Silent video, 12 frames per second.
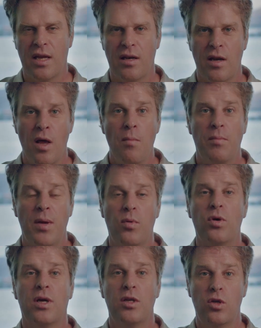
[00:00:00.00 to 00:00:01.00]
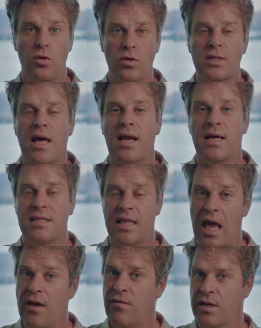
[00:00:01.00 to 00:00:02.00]
then people who can use that as
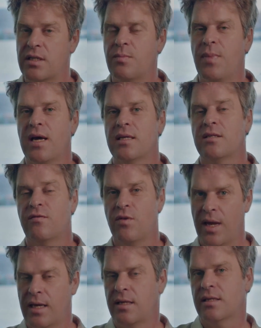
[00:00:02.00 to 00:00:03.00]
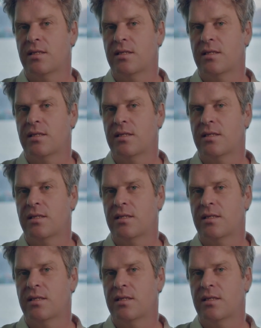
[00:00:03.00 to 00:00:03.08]
the evidence base for making